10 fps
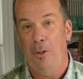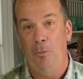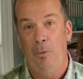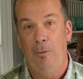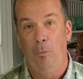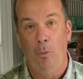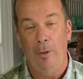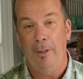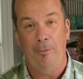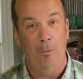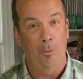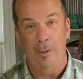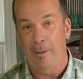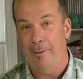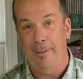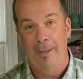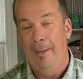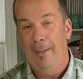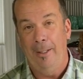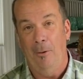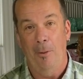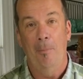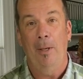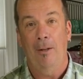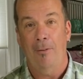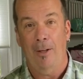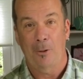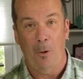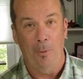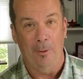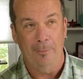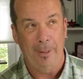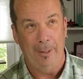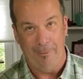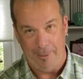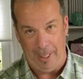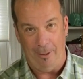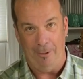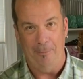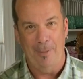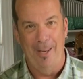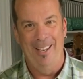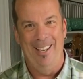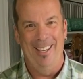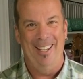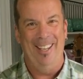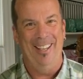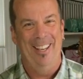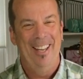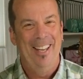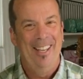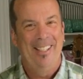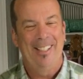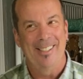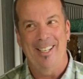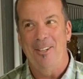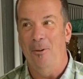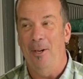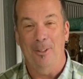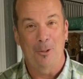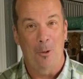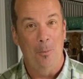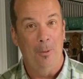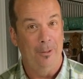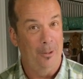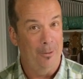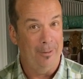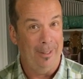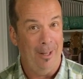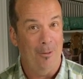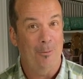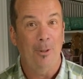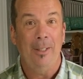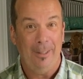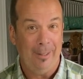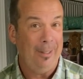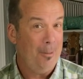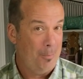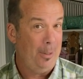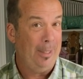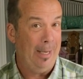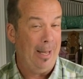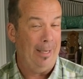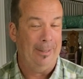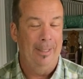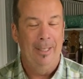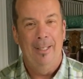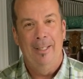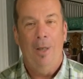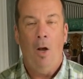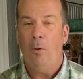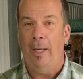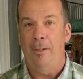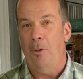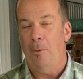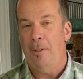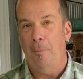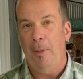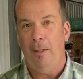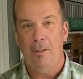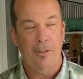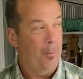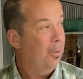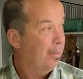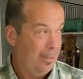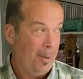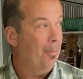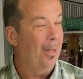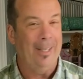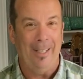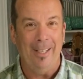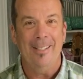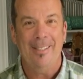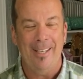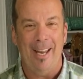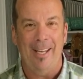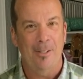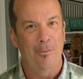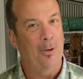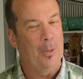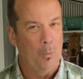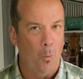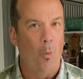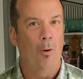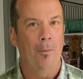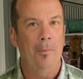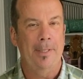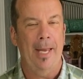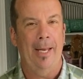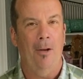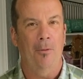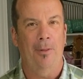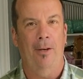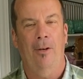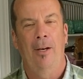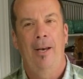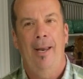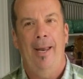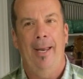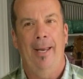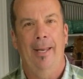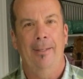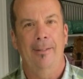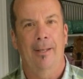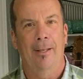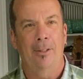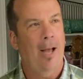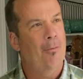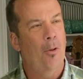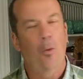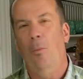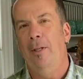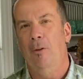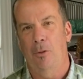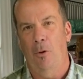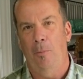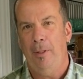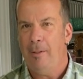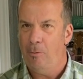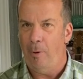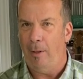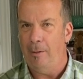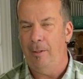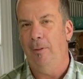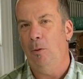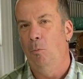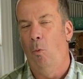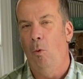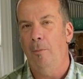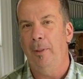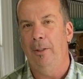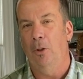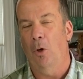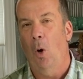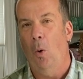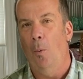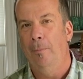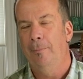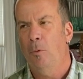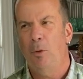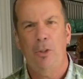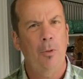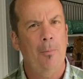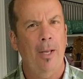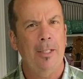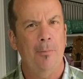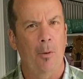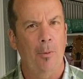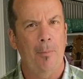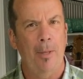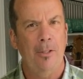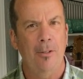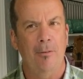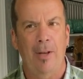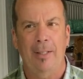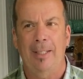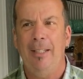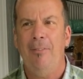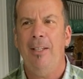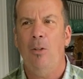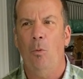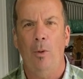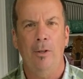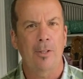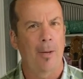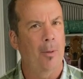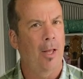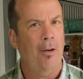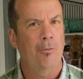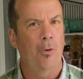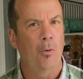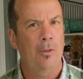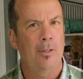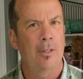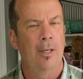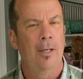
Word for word: you would if it was you know, the middle of October in Canada. Because I know in October in Northern California, it can get pretty hot. Okay, so it's the middle of summer, something like it is today. It's a very warm day out there, and uh, you have all the windows open. It's relatively warm in your home, which reminds me, I wanted to mention the fact that even in the wintertime, a lot of folks